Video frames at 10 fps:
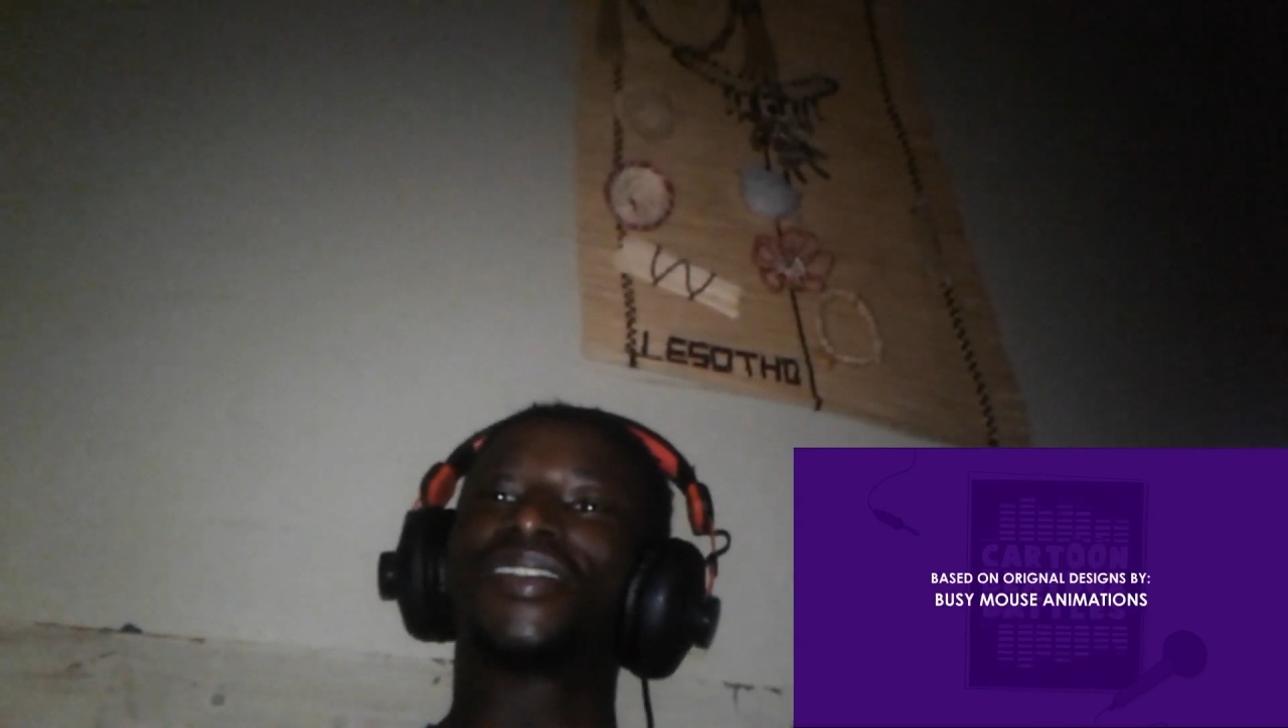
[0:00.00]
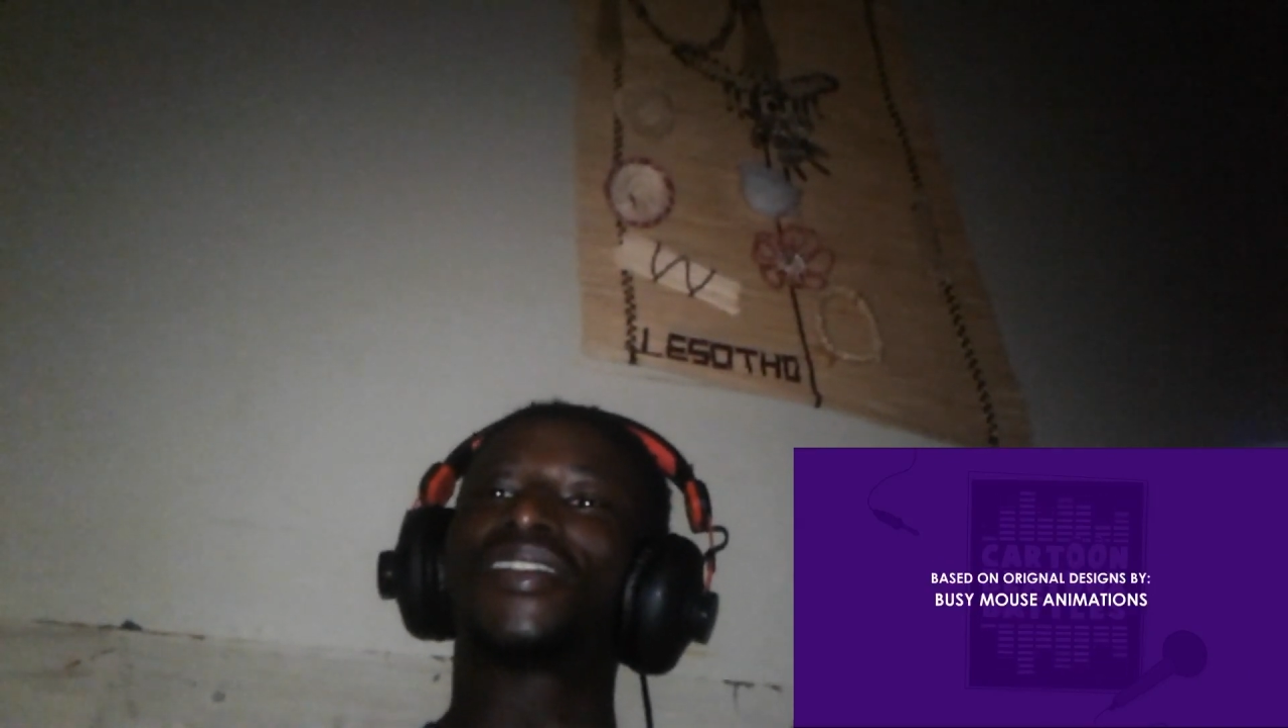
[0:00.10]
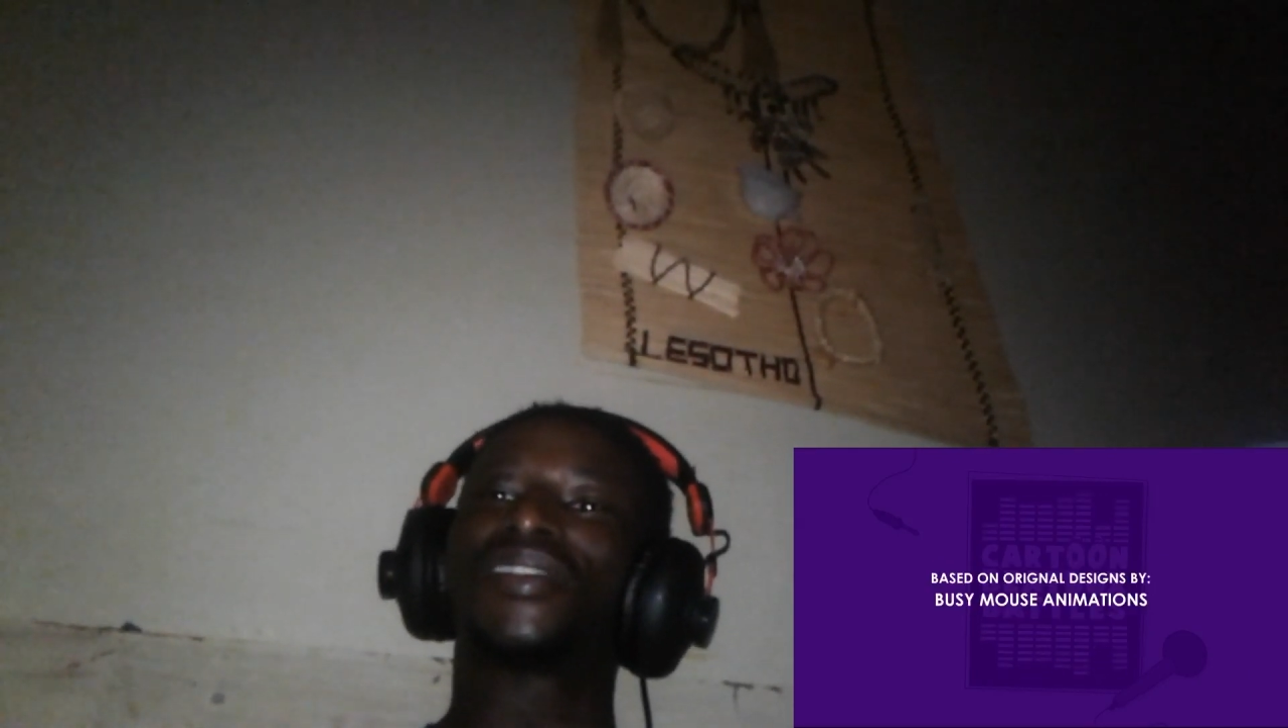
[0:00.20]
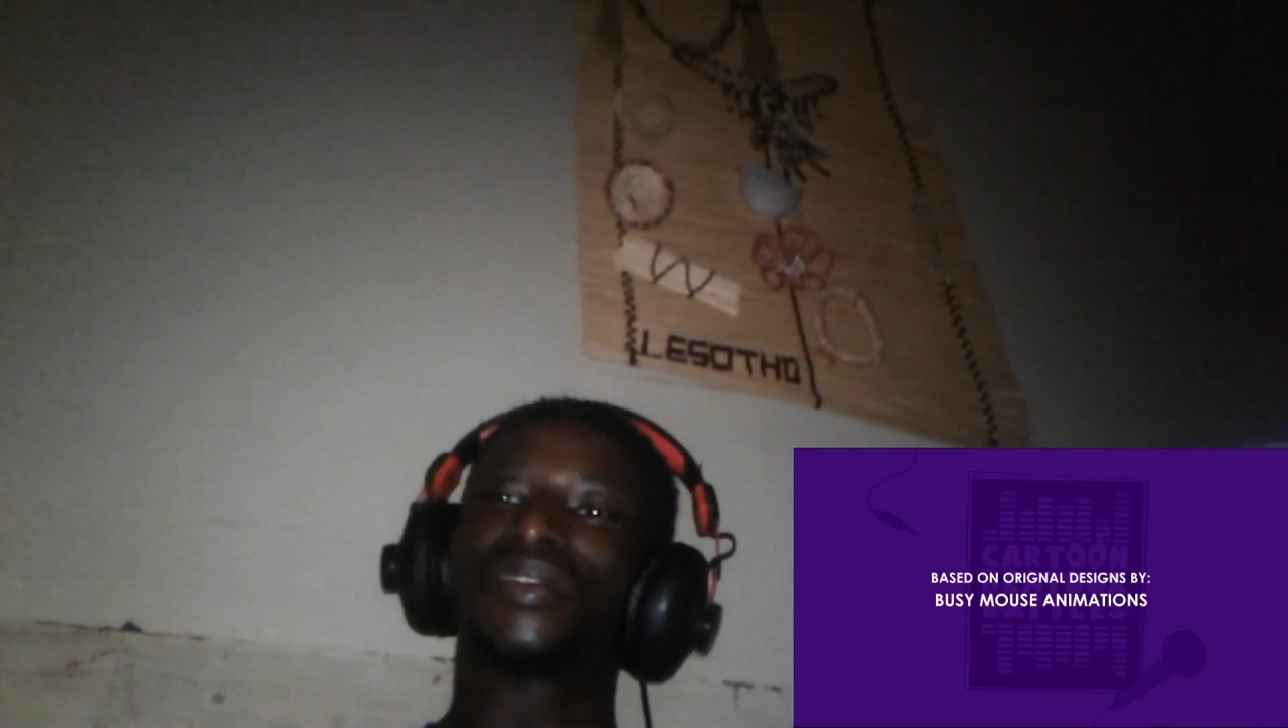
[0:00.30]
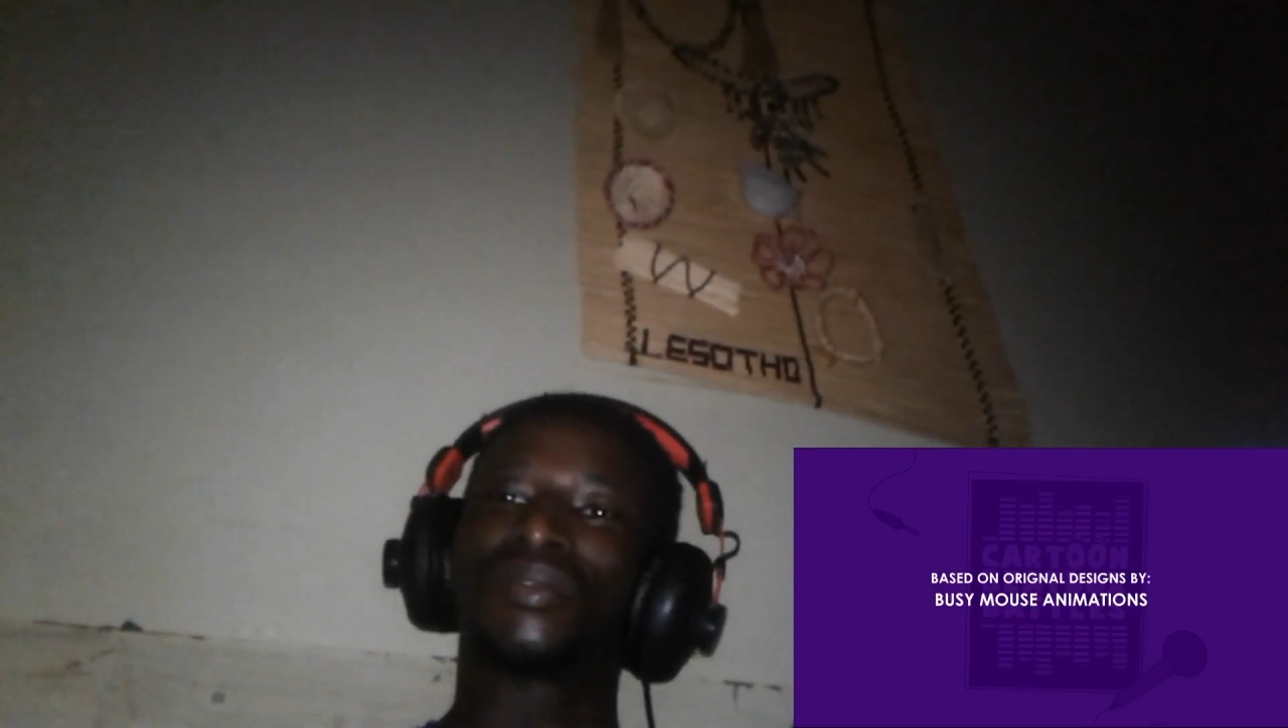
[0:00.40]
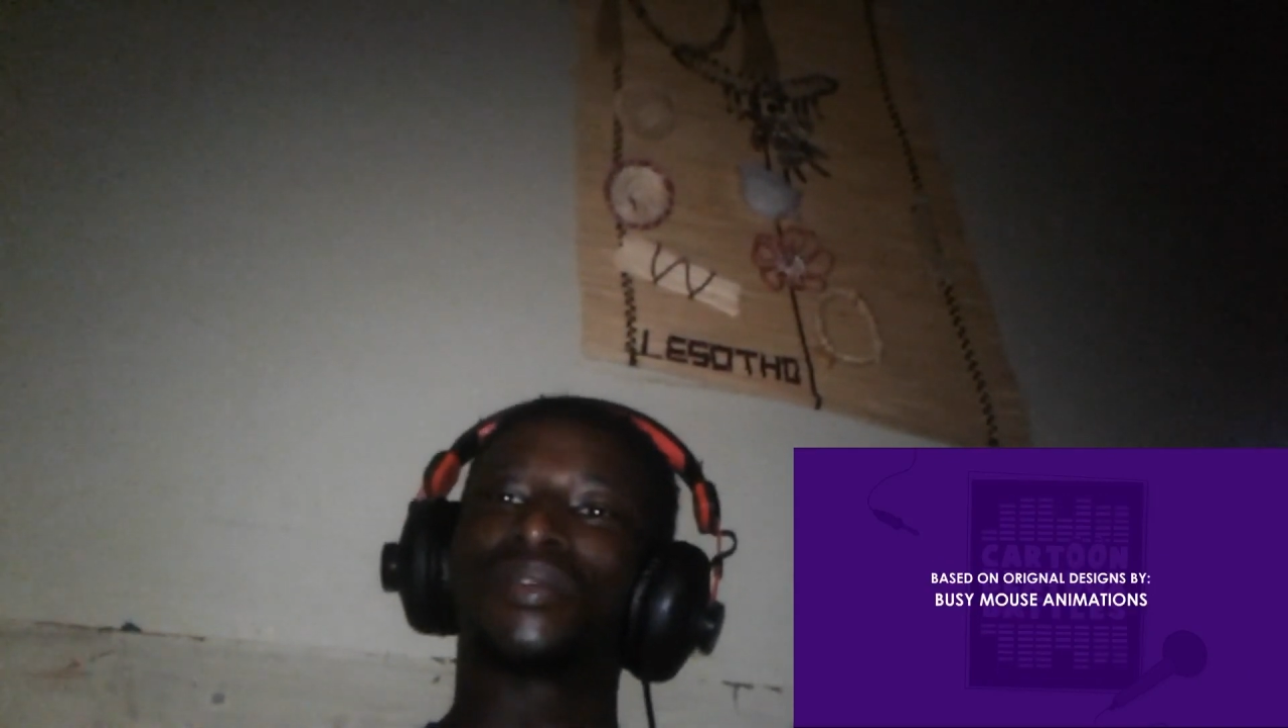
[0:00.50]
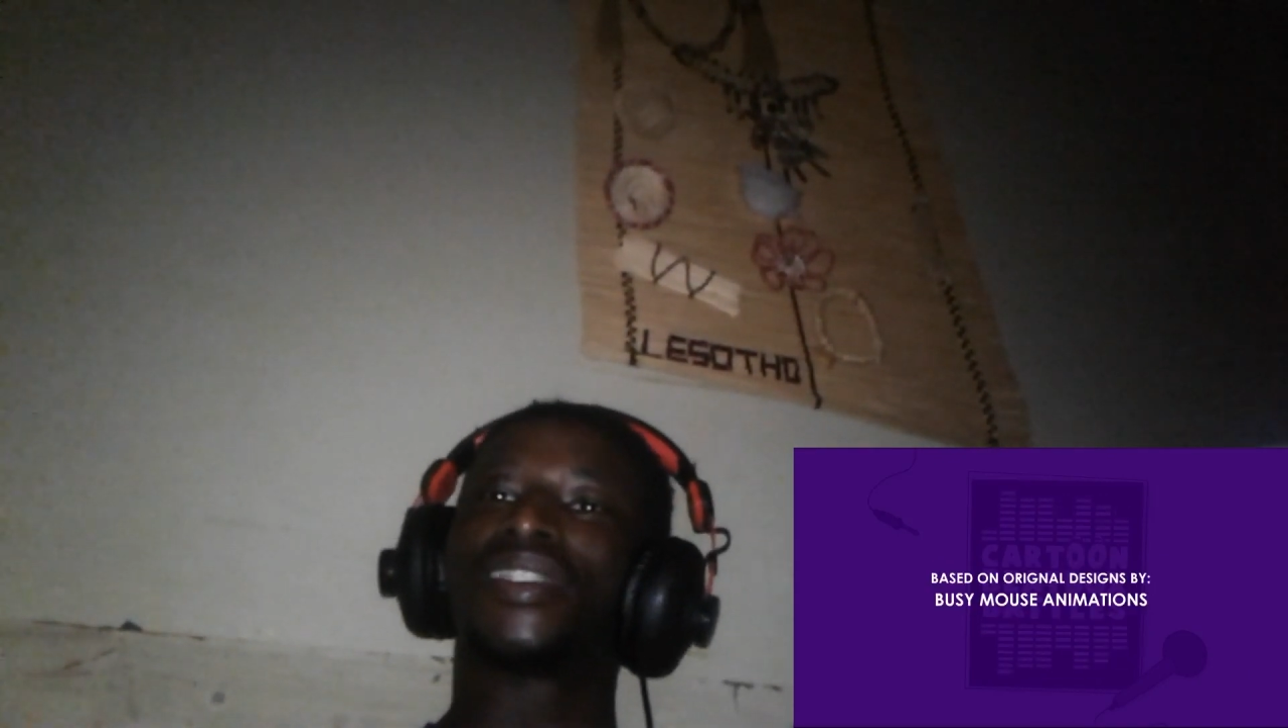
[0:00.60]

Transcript: was awesome.